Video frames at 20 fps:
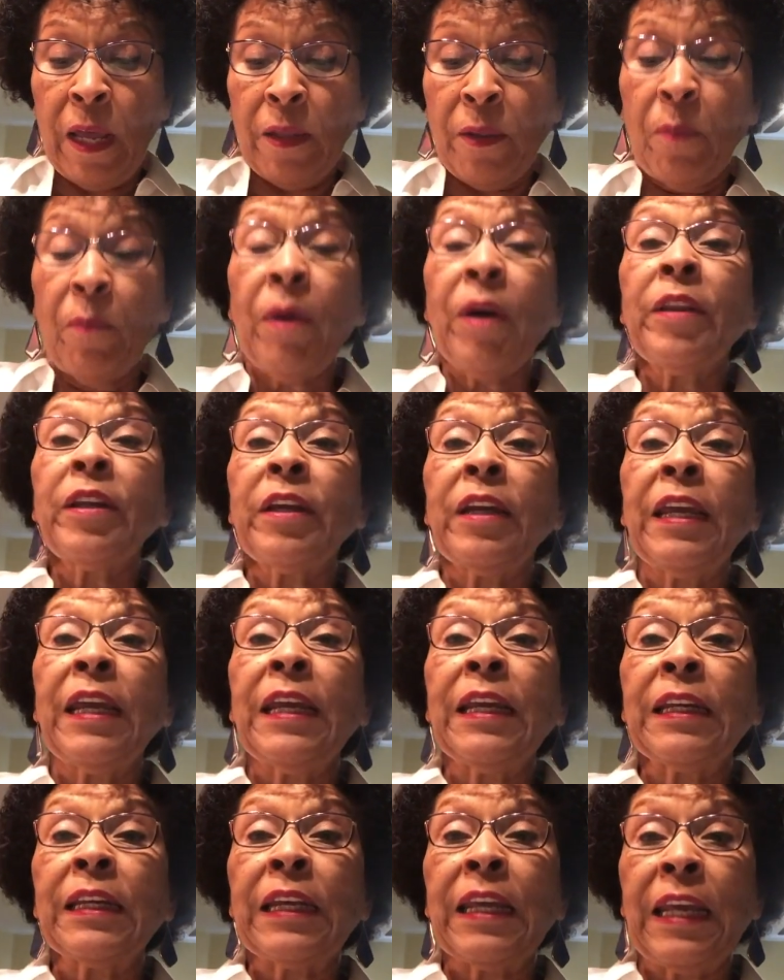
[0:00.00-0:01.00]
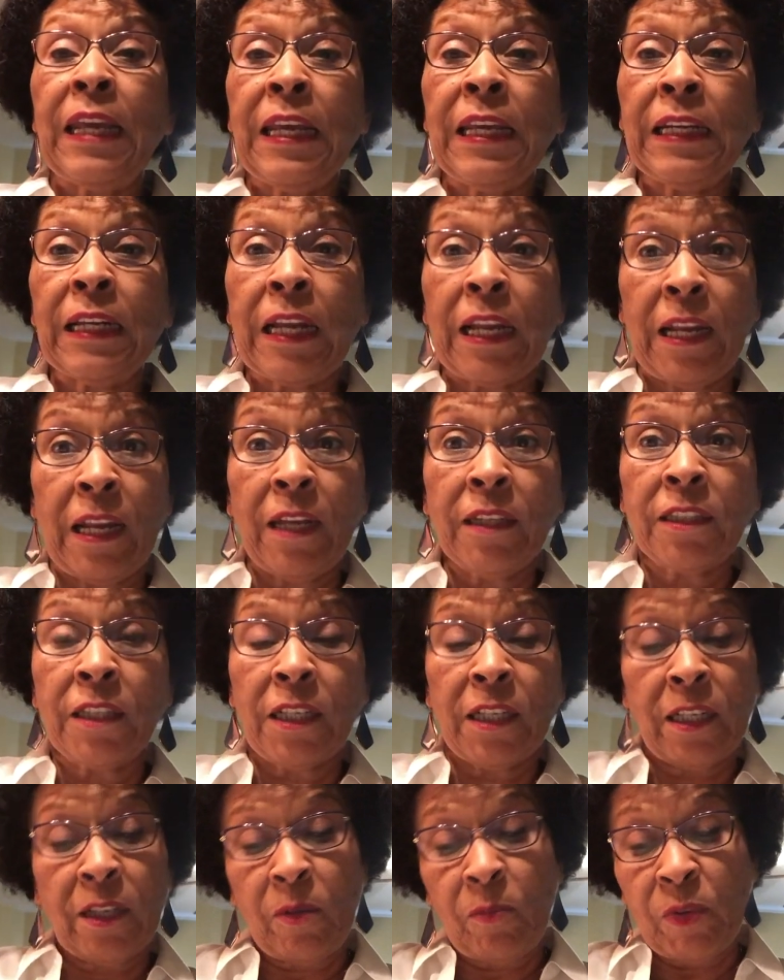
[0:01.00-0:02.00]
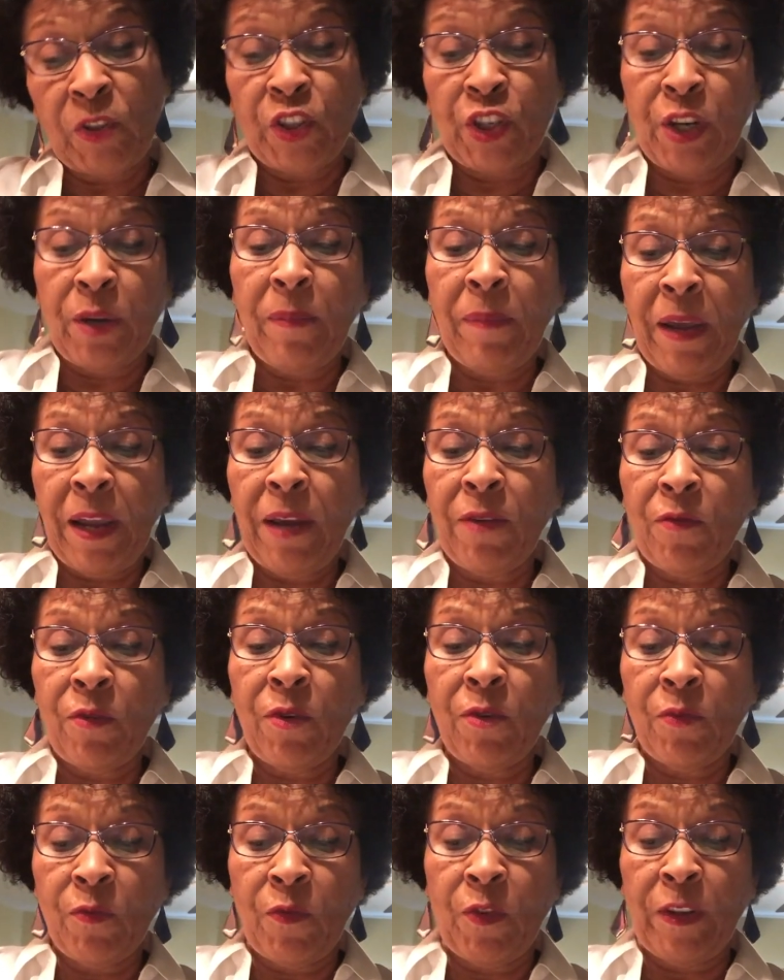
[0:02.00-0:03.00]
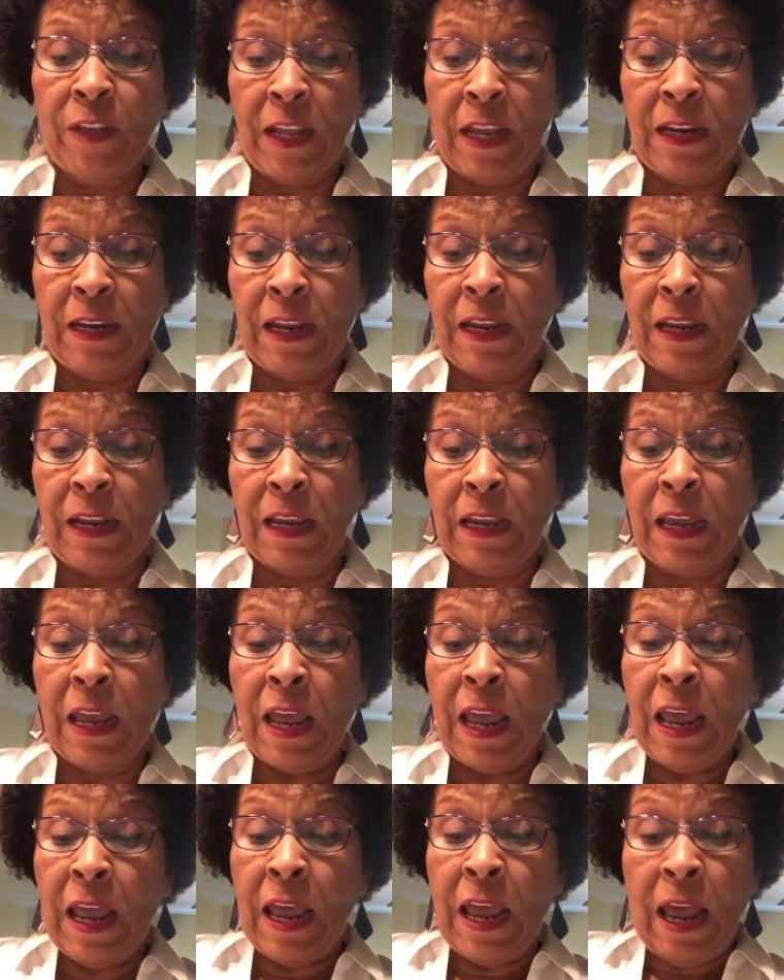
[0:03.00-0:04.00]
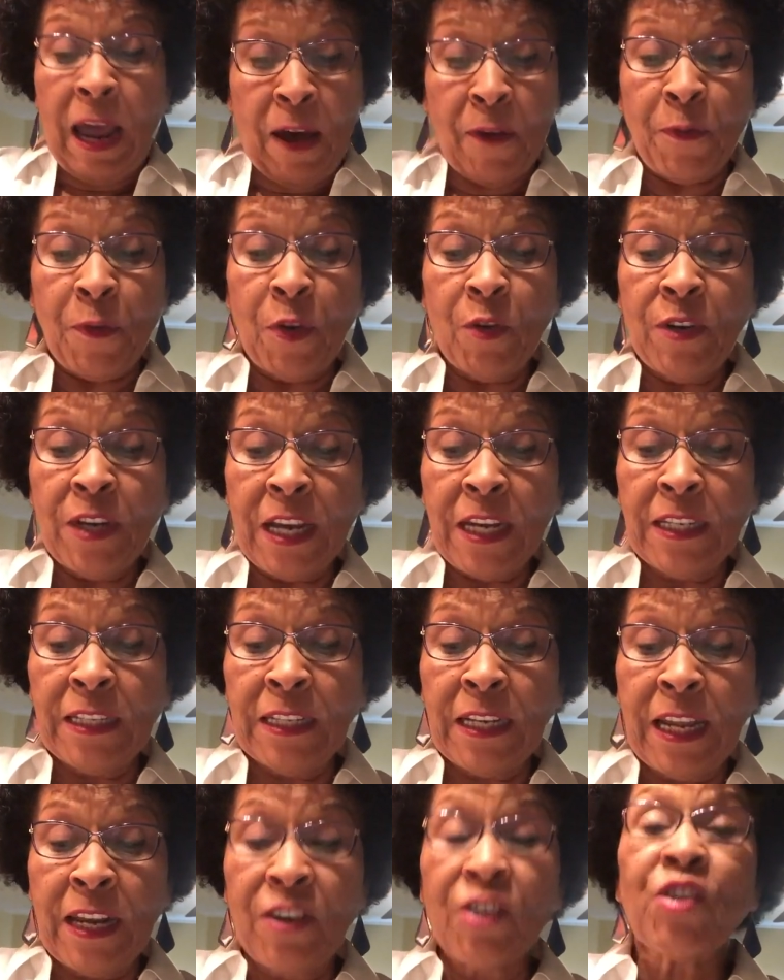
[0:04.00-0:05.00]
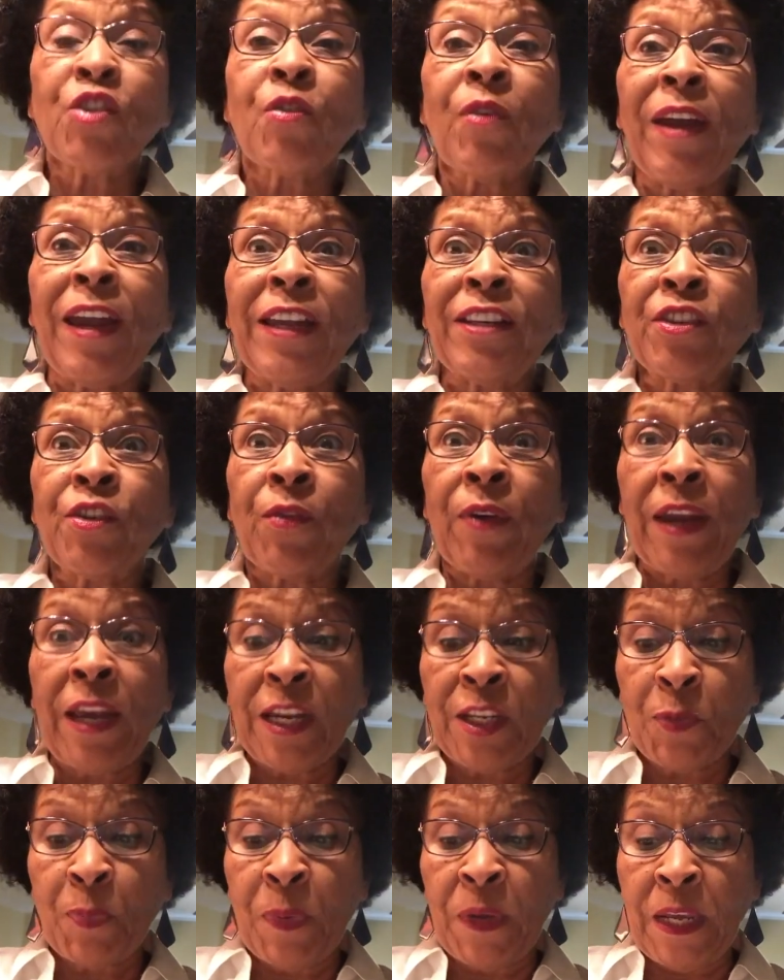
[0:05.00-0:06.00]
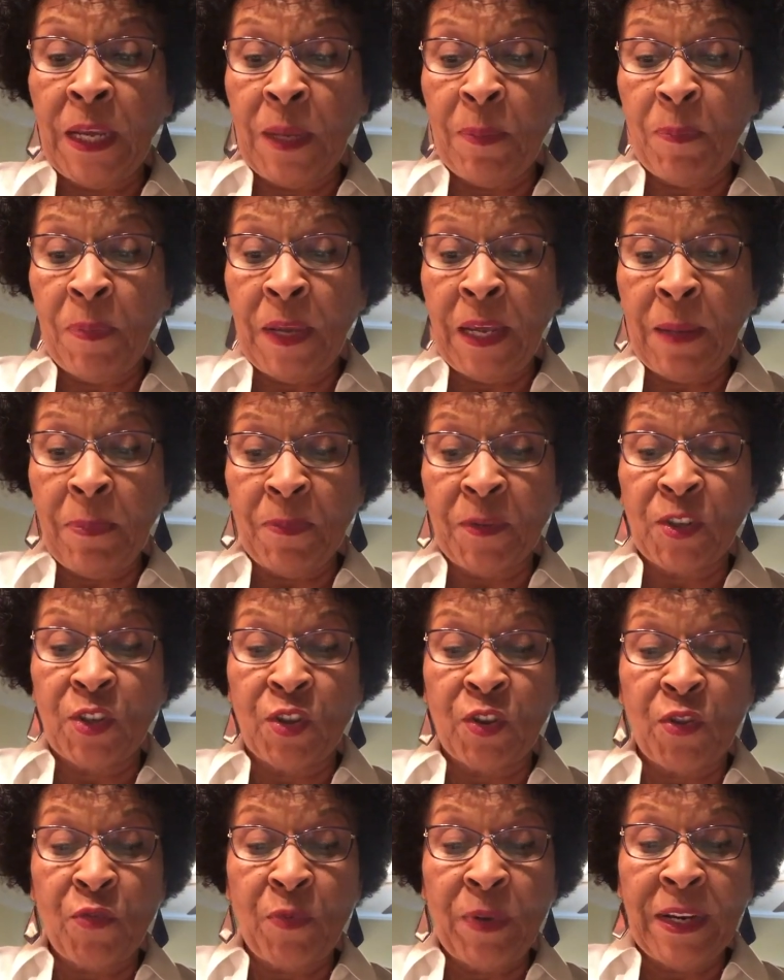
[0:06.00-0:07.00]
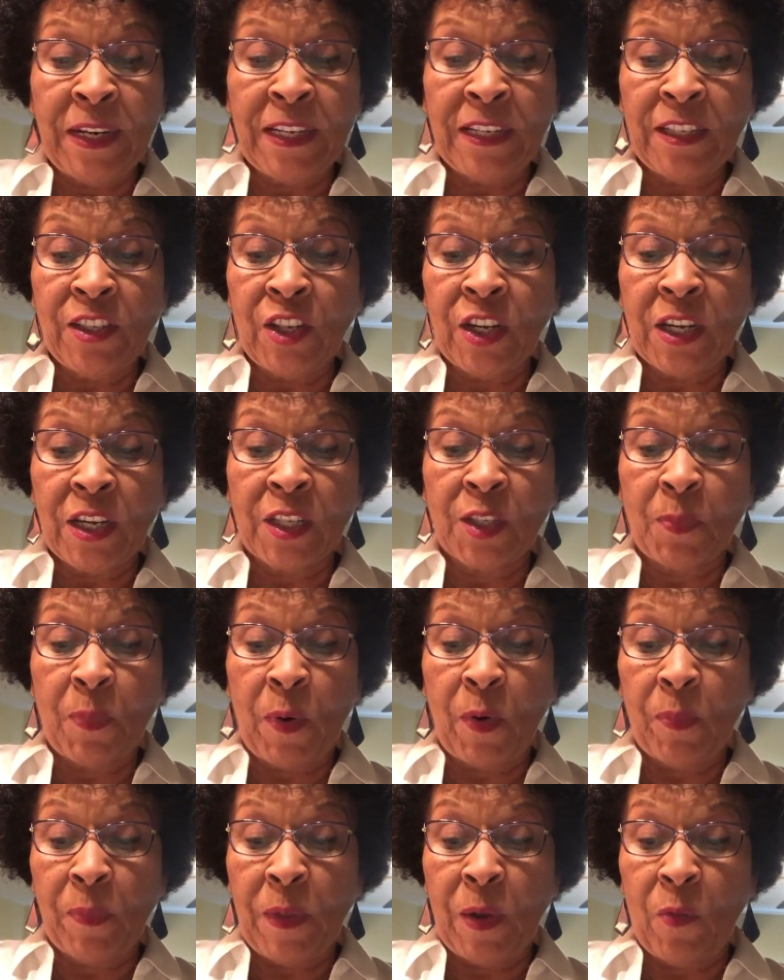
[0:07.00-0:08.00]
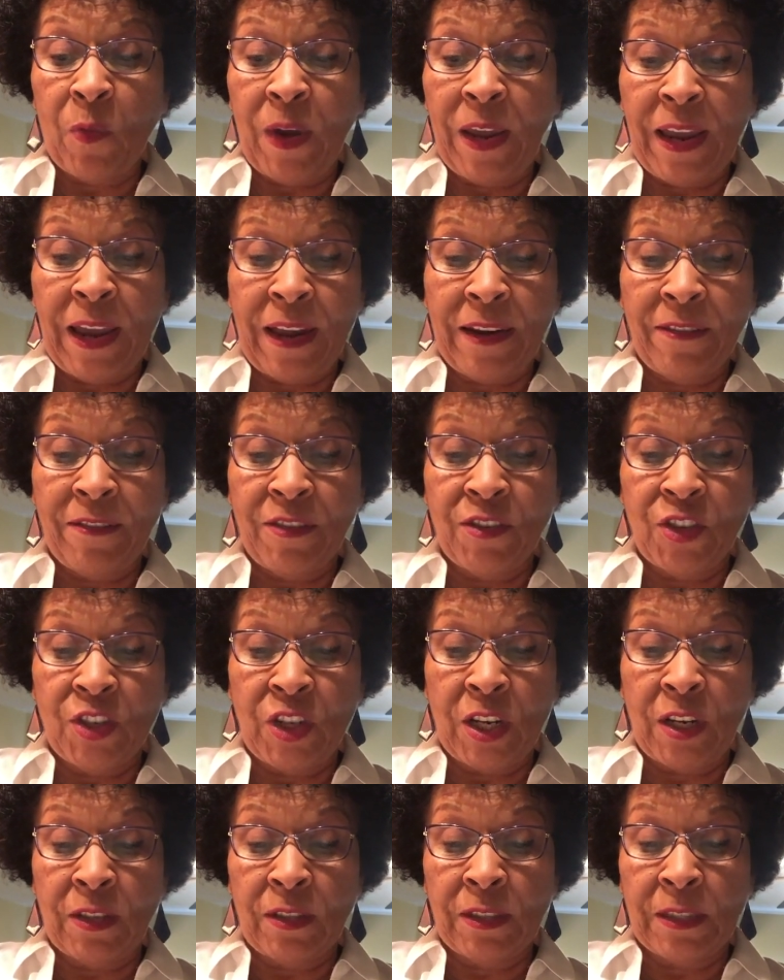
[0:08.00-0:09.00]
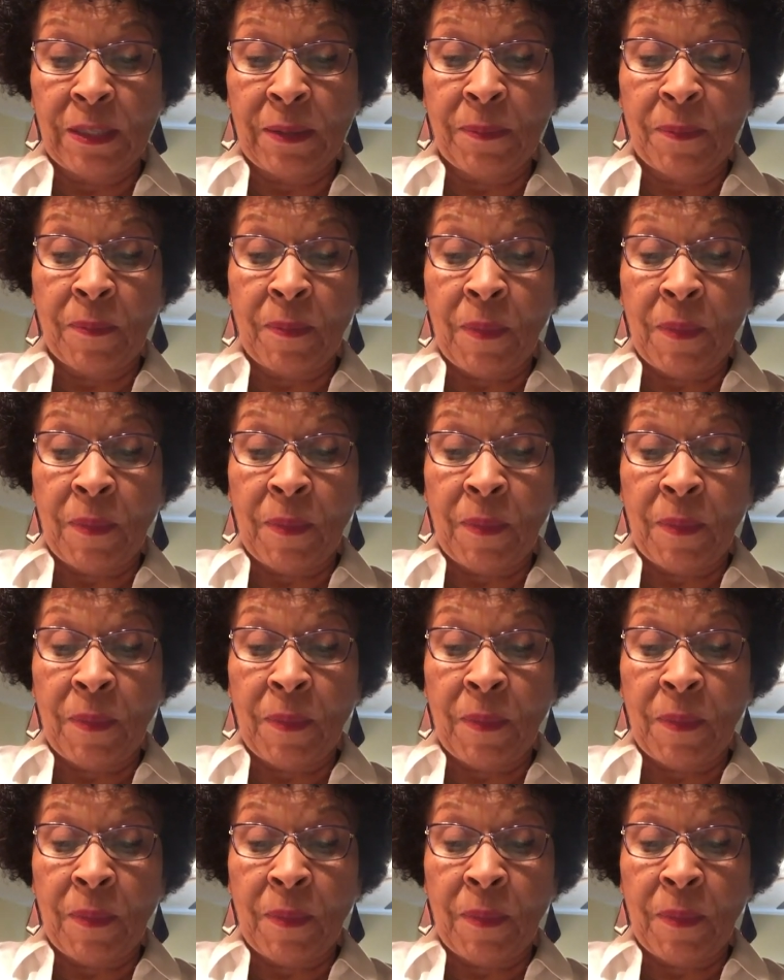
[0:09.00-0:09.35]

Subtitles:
The mother hen clucked a little, but she made room for that egg. A few days later, scratch, scratch, peep, peep, the 3 little chickens poked their way out of the shells.